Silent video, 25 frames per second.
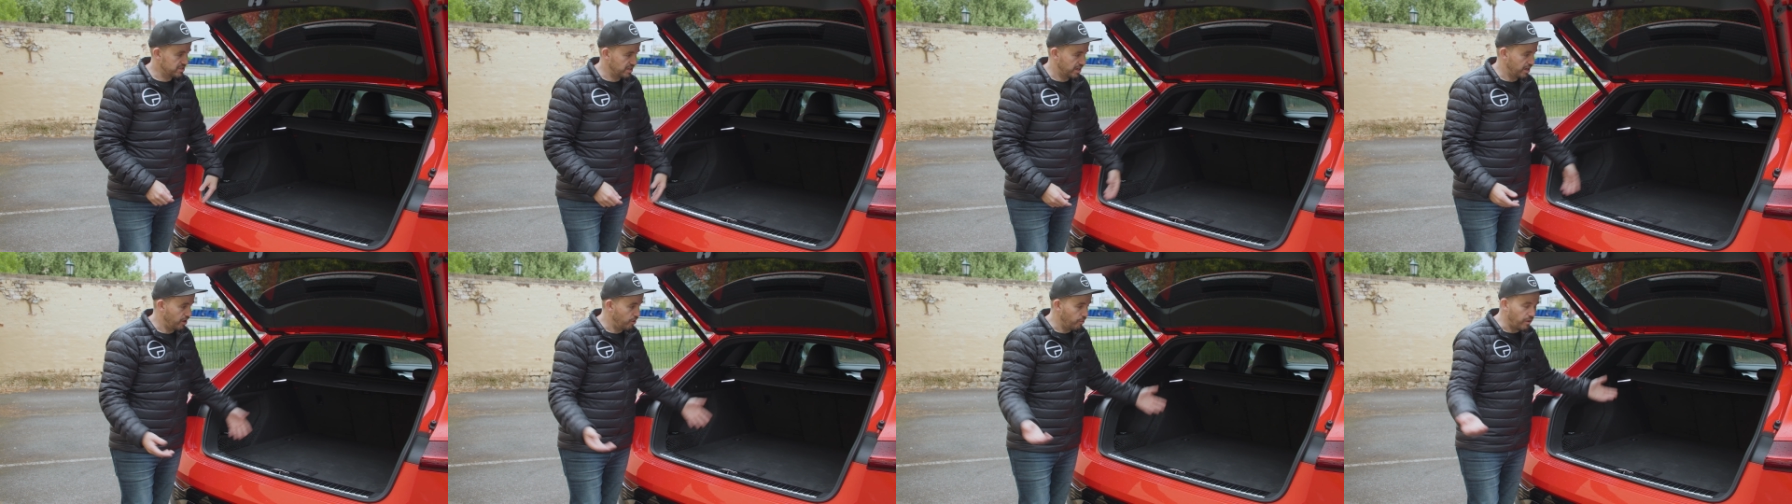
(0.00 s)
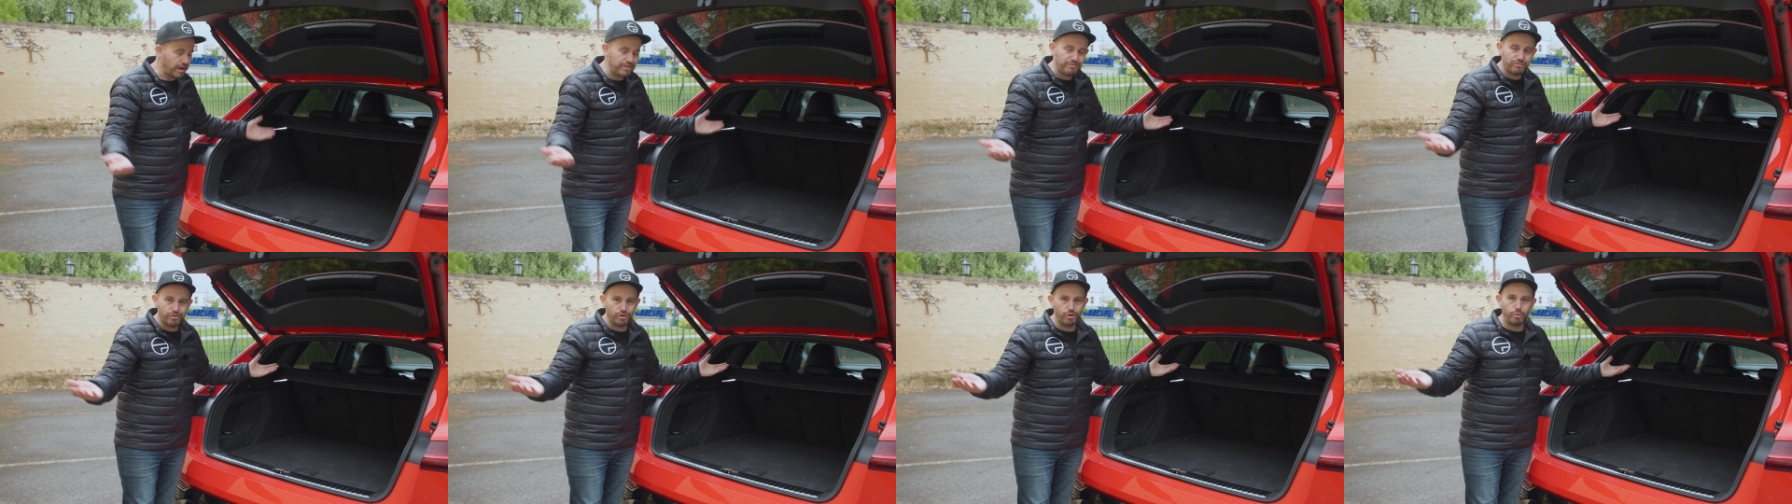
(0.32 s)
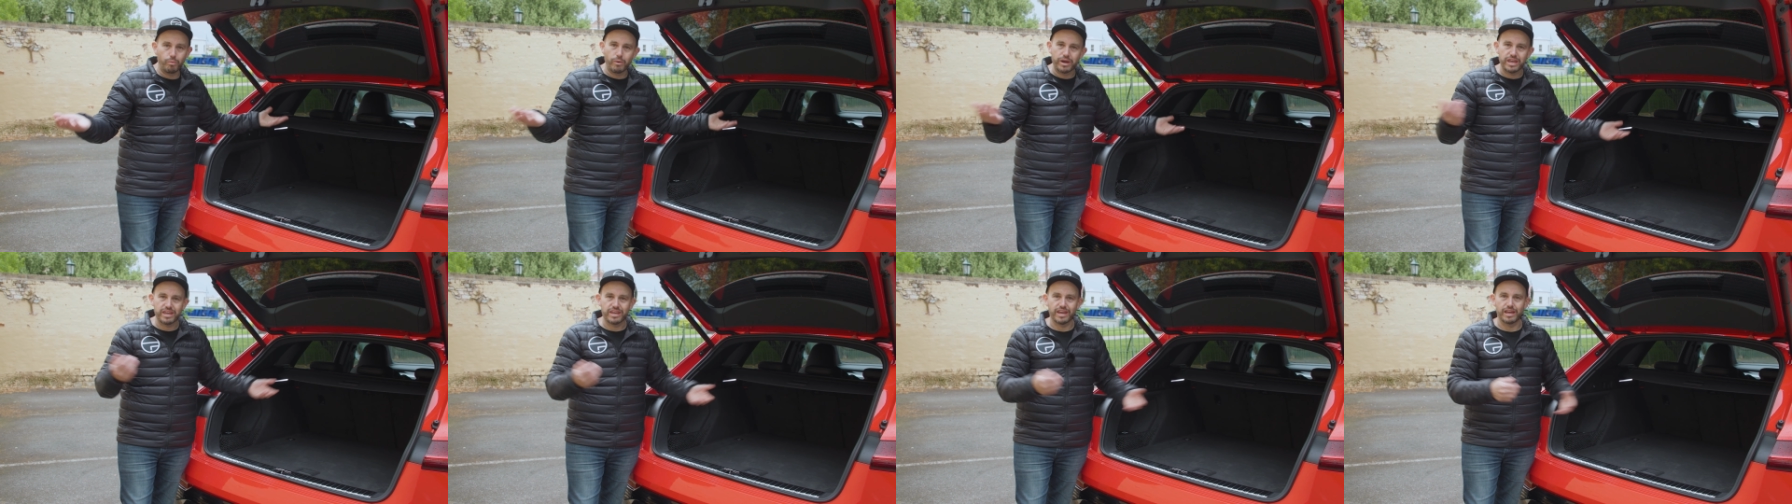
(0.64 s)
to go away for a
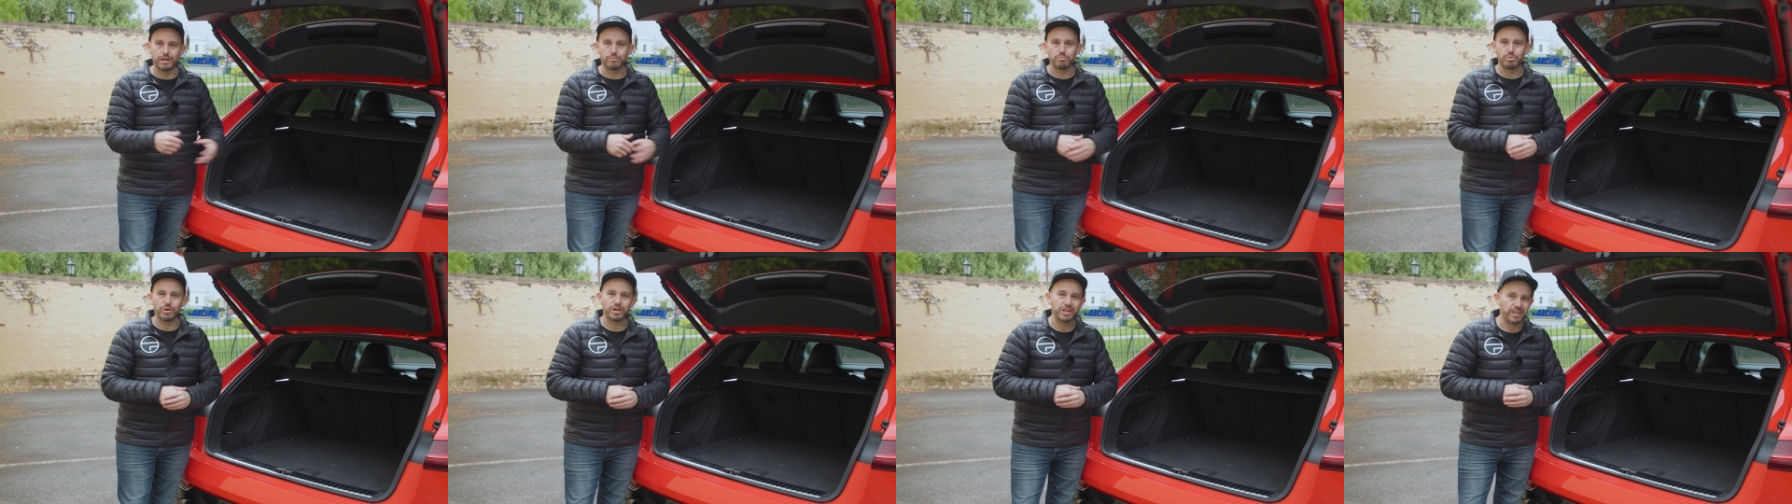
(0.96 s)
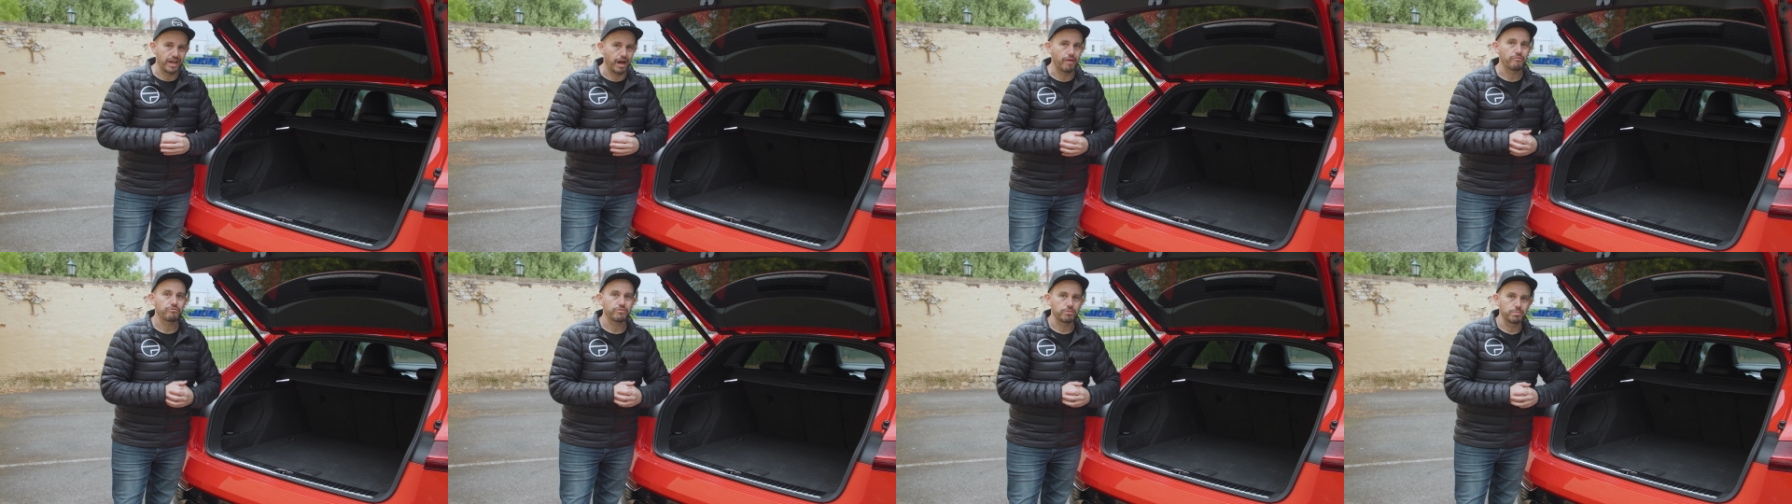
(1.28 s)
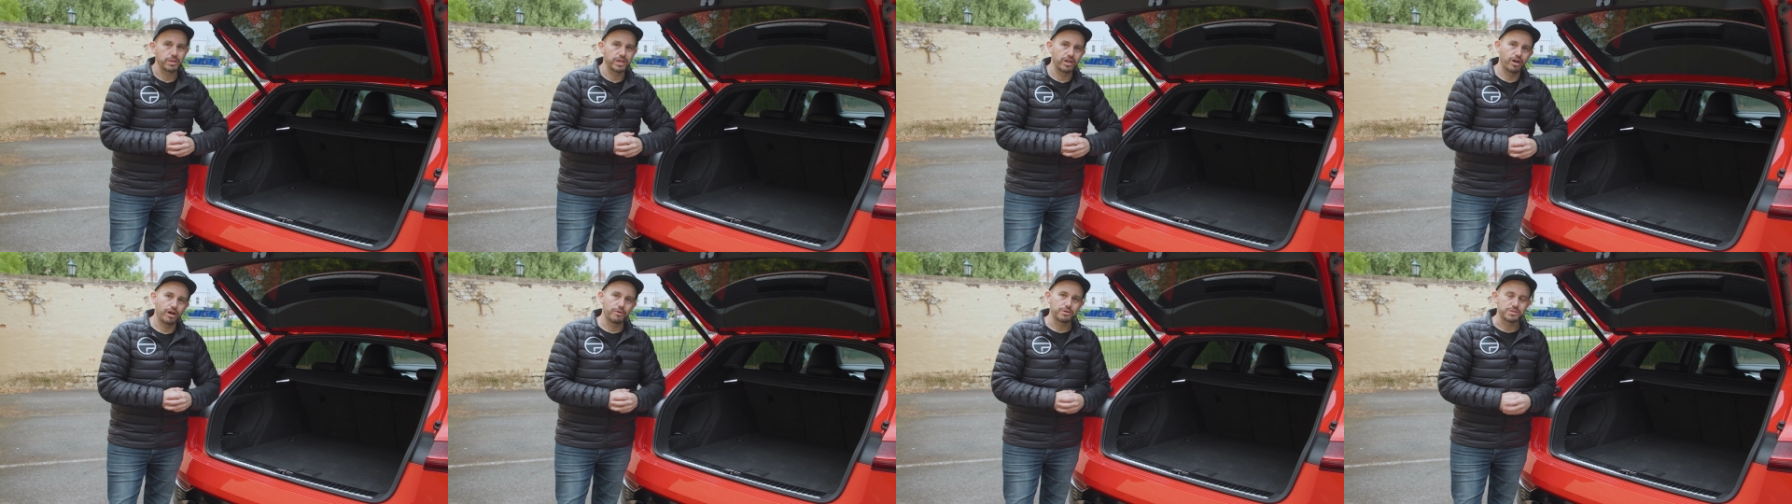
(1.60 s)
weekend pretty
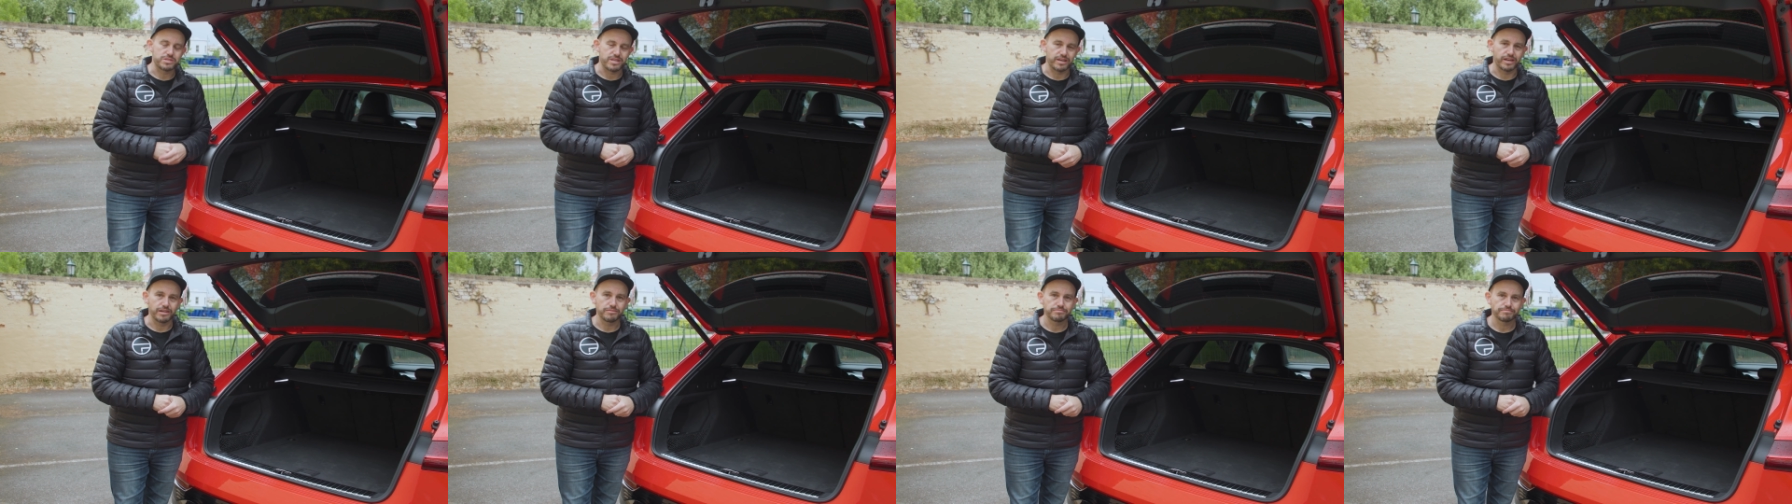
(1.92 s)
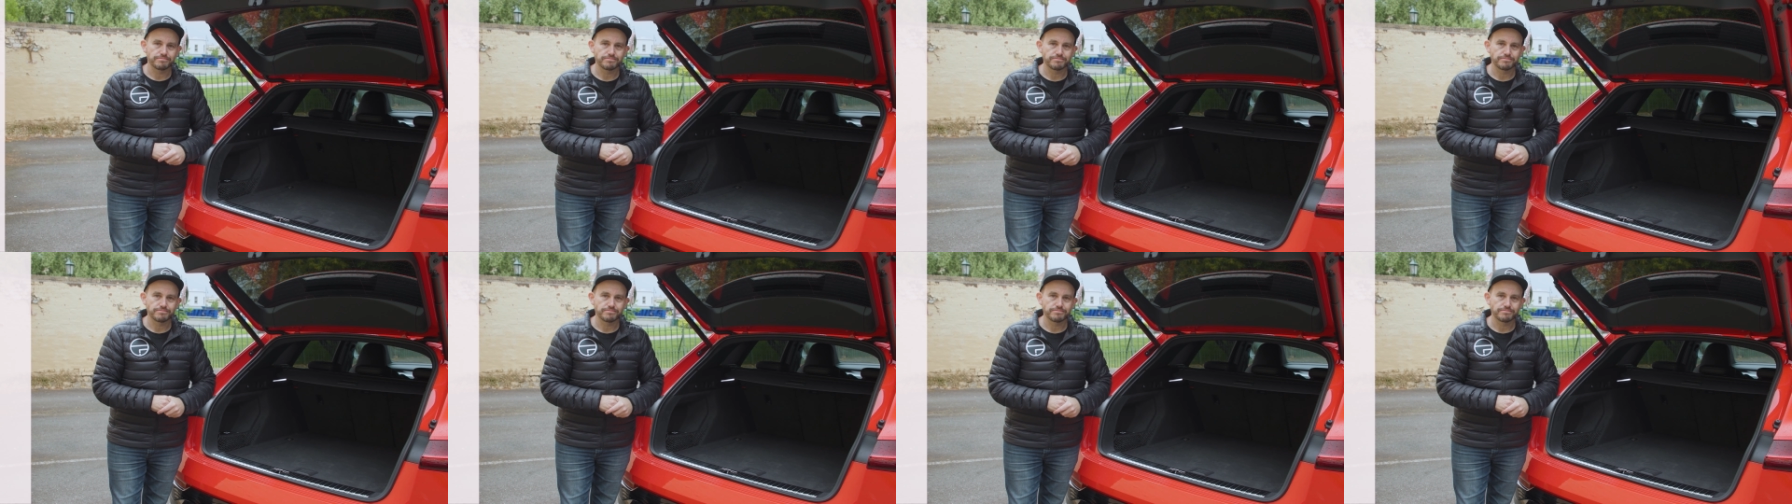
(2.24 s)
comfortably, I would say.